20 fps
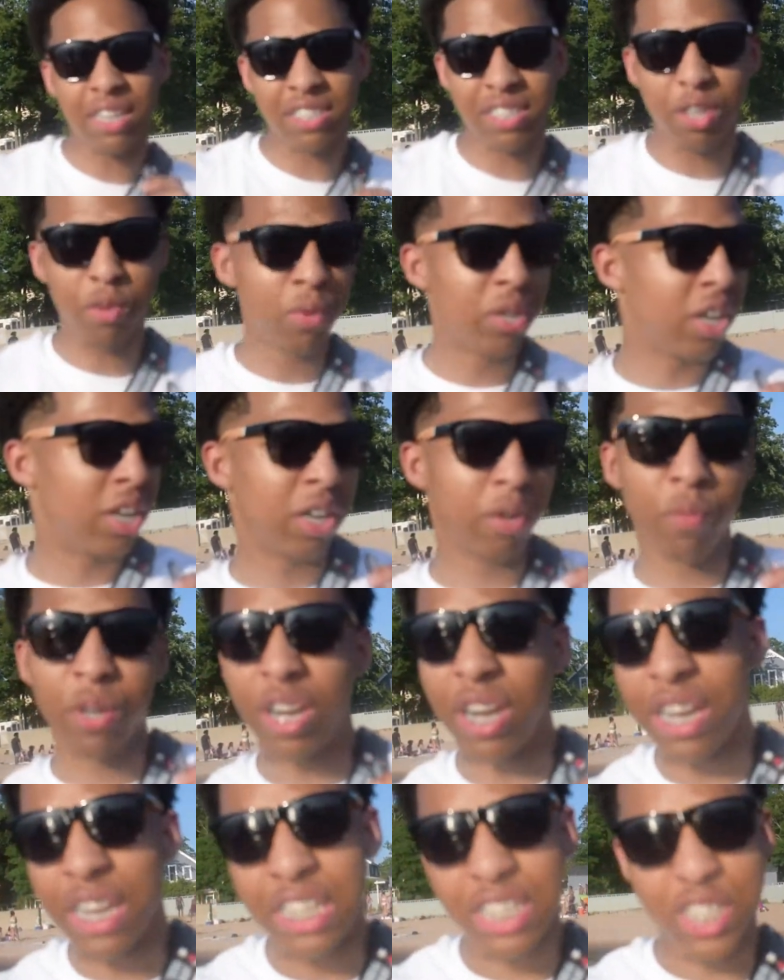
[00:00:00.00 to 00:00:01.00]
Alright, that's it. We're
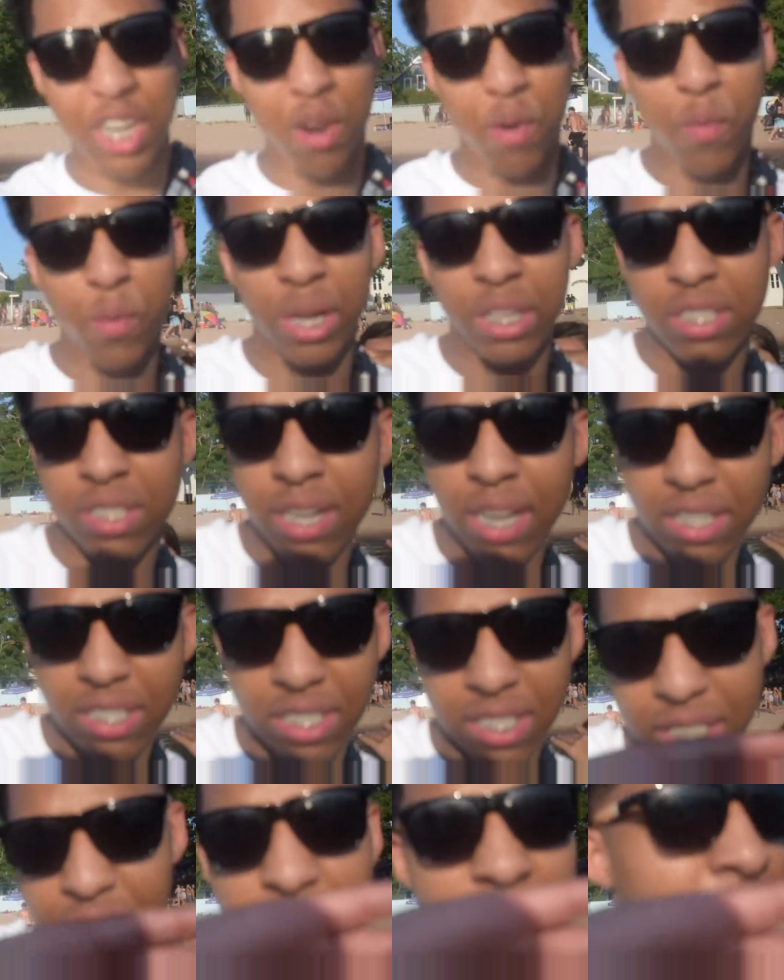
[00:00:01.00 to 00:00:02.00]
gonna we gonna hit y'all when we
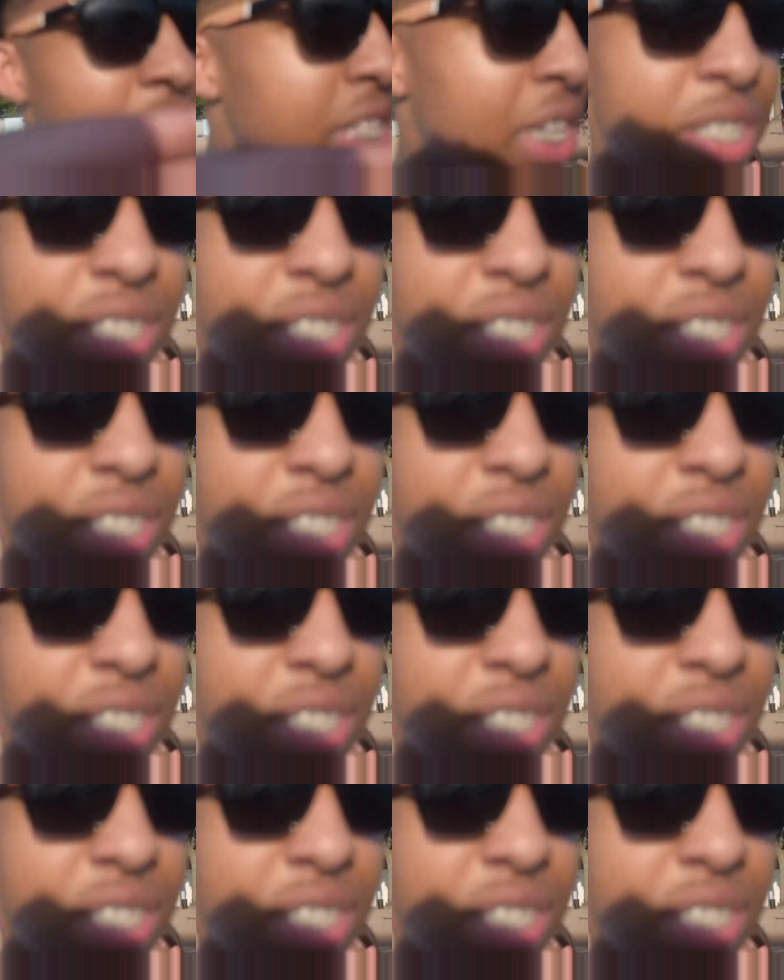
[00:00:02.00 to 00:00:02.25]
get to next